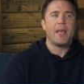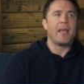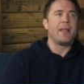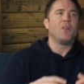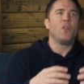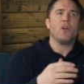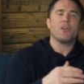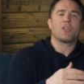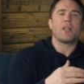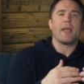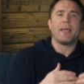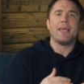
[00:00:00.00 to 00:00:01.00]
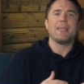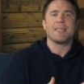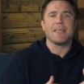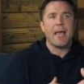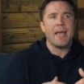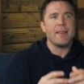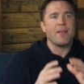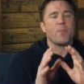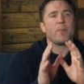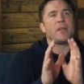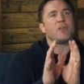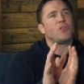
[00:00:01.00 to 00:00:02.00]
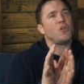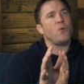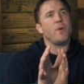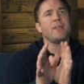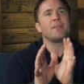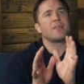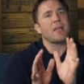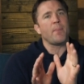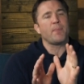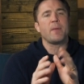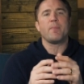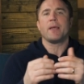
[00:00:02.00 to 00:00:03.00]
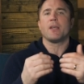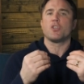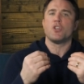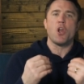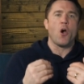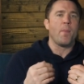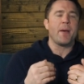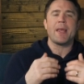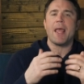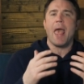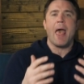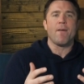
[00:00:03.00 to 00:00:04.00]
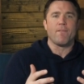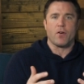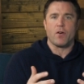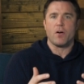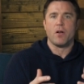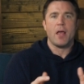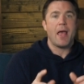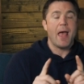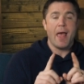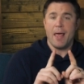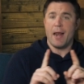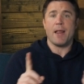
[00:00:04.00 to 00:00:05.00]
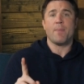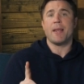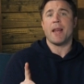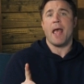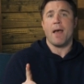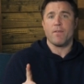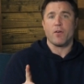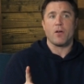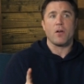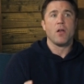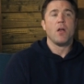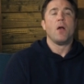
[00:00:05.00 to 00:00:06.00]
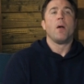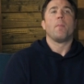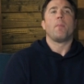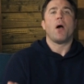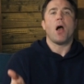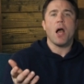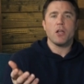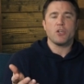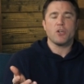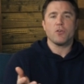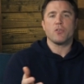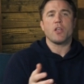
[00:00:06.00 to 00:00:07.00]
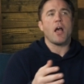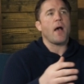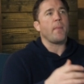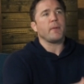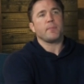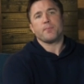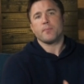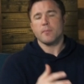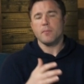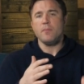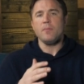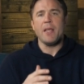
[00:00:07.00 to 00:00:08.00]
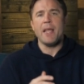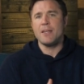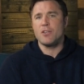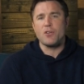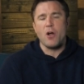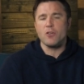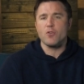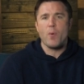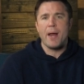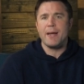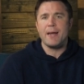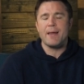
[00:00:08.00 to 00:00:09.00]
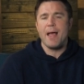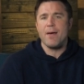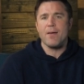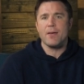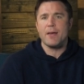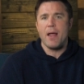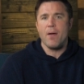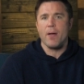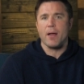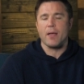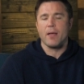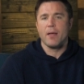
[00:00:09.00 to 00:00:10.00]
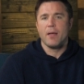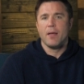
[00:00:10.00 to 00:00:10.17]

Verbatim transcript: It looks like he's laying there, but he's doing something because nobody ever, and I mean ever, postures up and starts raining down on Derrick.